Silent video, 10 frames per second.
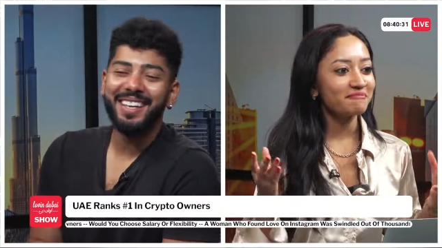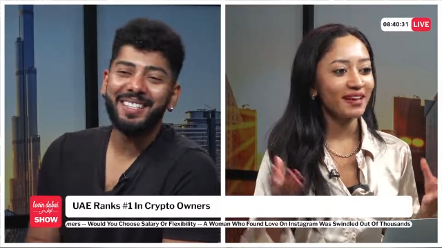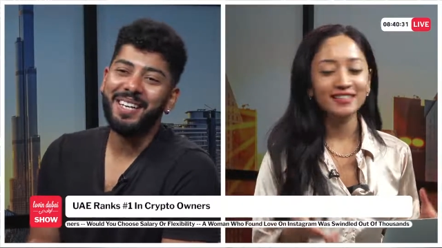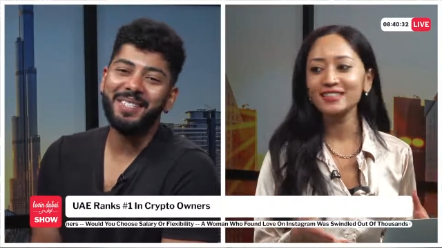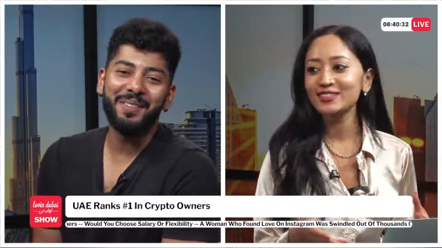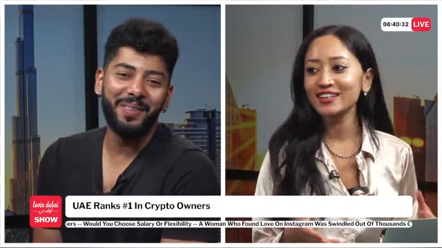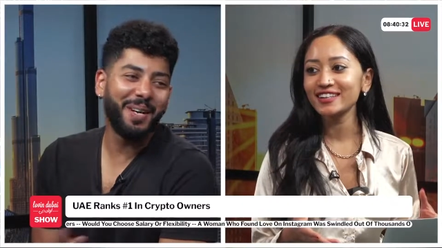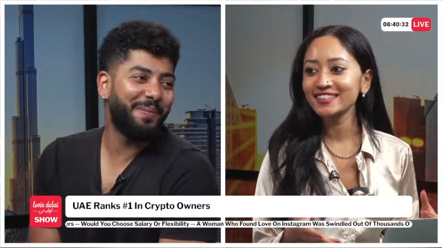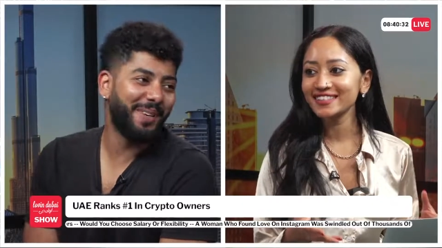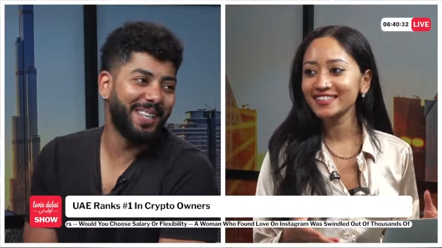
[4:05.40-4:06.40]
Speaker 1: That's actually
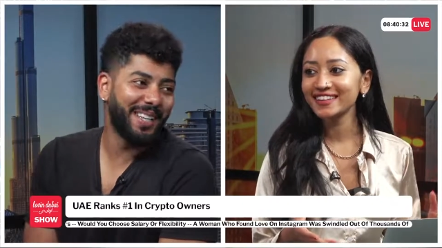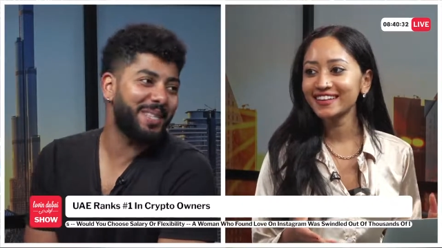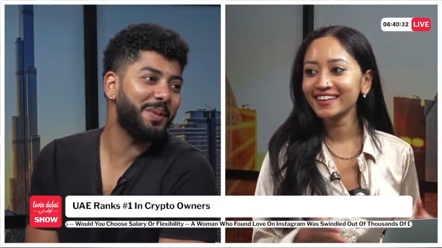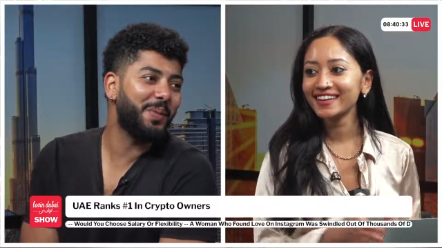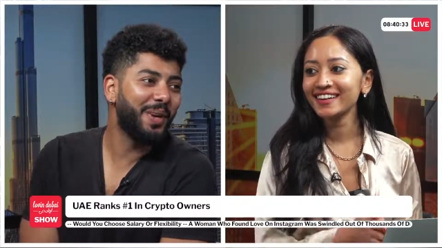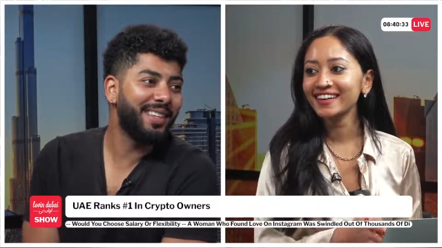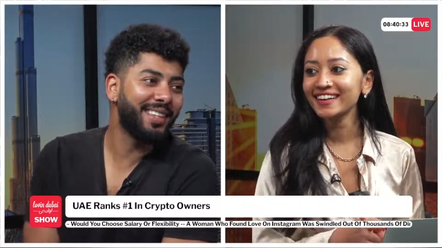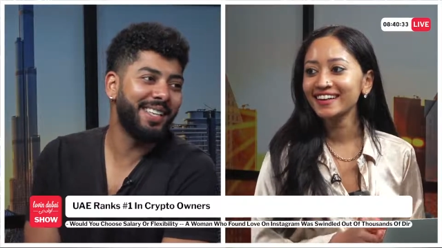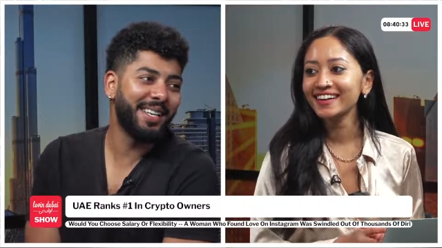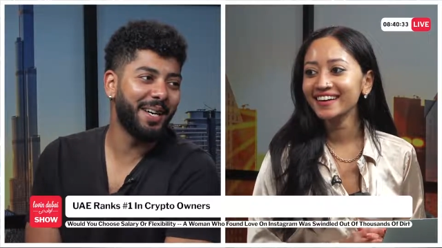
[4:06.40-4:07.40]
very funny. That's the one
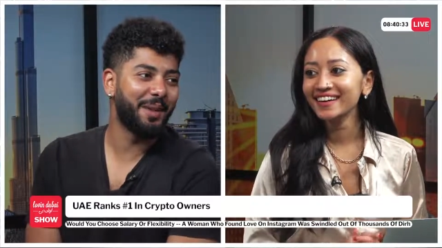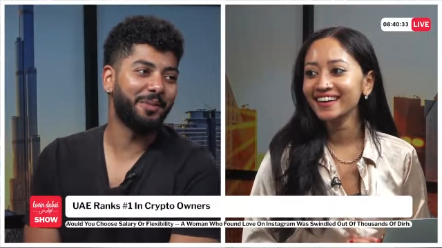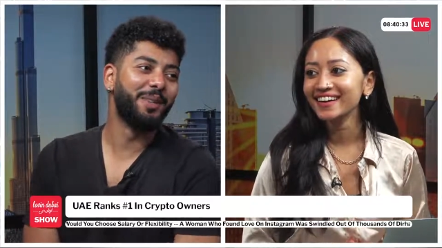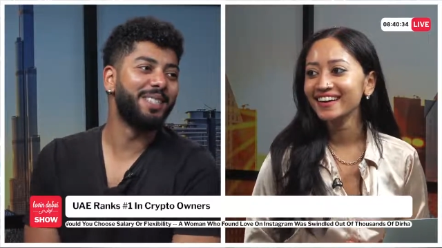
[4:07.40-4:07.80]
thing here everyone